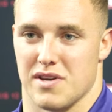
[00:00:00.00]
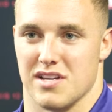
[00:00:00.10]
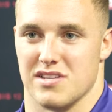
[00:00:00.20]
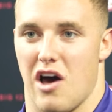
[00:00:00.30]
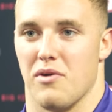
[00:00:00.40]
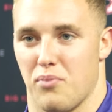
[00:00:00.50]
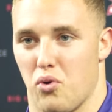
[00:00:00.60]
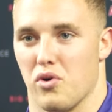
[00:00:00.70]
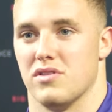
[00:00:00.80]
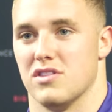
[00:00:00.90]
Because of how
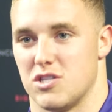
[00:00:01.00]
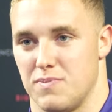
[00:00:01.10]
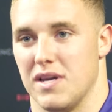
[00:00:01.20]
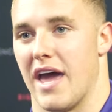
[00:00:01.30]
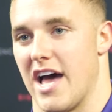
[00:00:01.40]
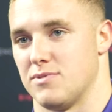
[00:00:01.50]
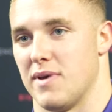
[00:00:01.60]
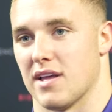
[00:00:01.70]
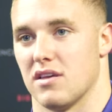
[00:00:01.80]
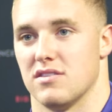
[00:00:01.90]
important the speed
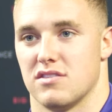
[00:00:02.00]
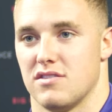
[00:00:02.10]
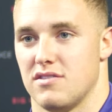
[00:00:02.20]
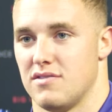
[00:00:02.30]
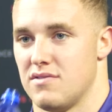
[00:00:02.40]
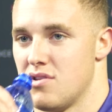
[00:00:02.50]
aspect is.